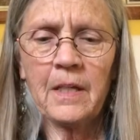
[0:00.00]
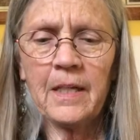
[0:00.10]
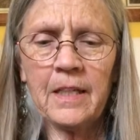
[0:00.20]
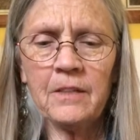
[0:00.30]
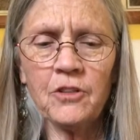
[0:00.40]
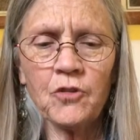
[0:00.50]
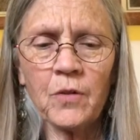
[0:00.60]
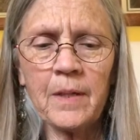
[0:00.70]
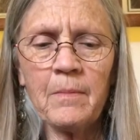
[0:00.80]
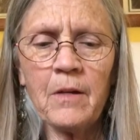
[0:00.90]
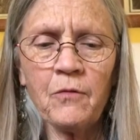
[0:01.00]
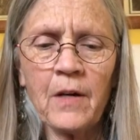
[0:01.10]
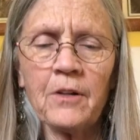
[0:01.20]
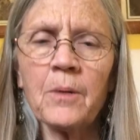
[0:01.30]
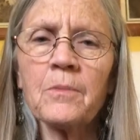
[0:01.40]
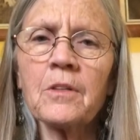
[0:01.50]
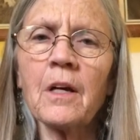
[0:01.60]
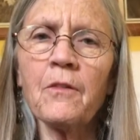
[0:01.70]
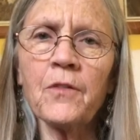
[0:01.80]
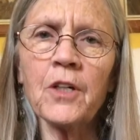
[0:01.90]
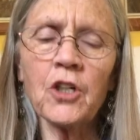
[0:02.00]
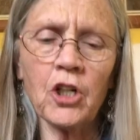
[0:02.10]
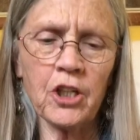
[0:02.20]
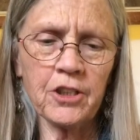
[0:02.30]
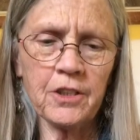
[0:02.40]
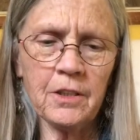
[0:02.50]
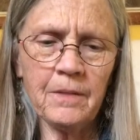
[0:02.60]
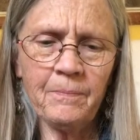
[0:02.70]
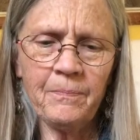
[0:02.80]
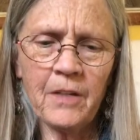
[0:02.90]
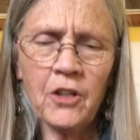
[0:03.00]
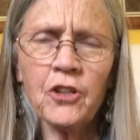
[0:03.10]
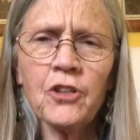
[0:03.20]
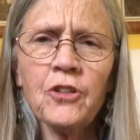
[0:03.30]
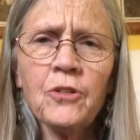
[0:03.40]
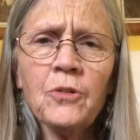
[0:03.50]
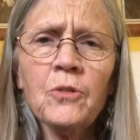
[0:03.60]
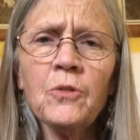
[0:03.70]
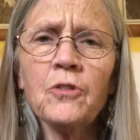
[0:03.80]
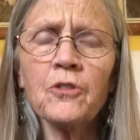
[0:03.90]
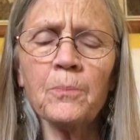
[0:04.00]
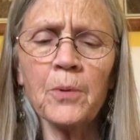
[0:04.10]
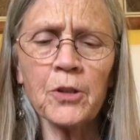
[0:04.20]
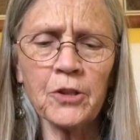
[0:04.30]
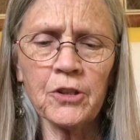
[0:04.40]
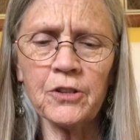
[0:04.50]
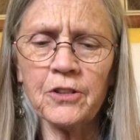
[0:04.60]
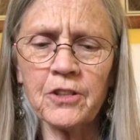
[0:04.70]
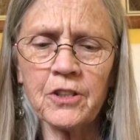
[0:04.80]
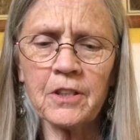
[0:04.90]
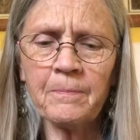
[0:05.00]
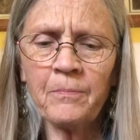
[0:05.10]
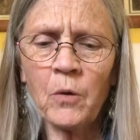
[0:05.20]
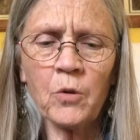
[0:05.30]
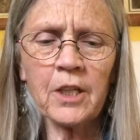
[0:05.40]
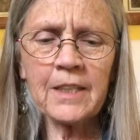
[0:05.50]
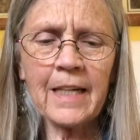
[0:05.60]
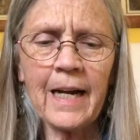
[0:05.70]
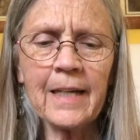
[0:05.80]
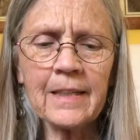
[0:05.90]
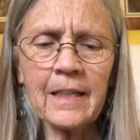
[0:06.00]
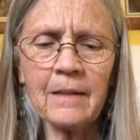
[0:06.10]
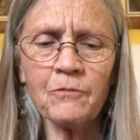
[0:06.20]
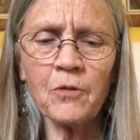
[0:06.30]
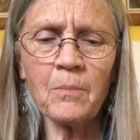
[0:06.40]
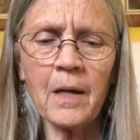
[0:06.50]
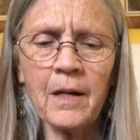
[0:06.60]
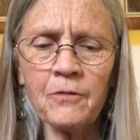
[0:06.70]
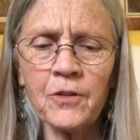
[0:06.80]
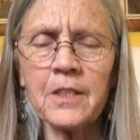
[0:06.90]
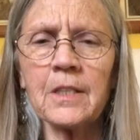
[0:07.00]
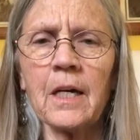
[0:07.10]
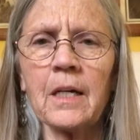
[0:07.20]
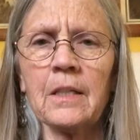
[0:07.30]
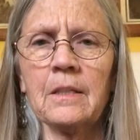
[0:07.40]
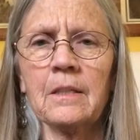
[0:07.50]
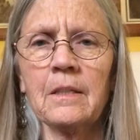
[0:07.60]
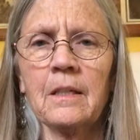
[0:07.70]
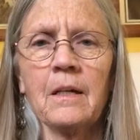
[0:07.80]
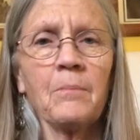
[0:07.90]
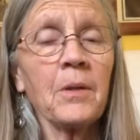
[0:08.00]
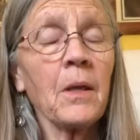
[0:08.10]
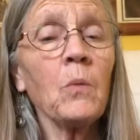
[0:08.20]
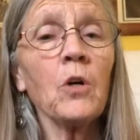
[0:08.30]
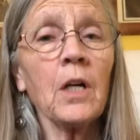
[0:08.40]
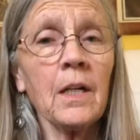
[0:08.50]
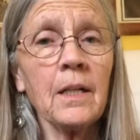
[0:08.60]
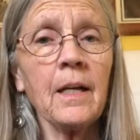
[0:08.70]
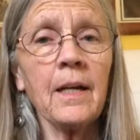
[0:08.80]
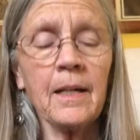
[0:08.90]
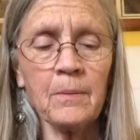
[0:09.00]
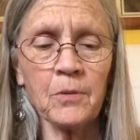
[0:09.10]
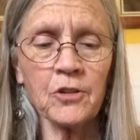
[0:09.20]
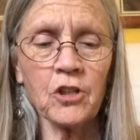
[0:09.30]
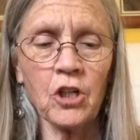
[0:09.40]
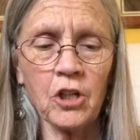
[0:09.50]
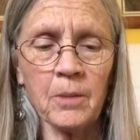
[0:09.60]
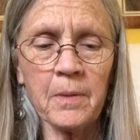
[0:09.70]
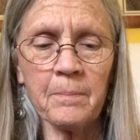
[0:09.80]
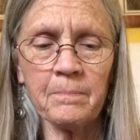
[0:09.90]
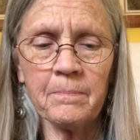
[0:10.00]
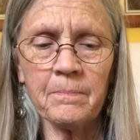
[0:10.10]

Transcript: In the dream, he found himself in a garden. Huge birds were attacking him from every side, but they were unable to harm him.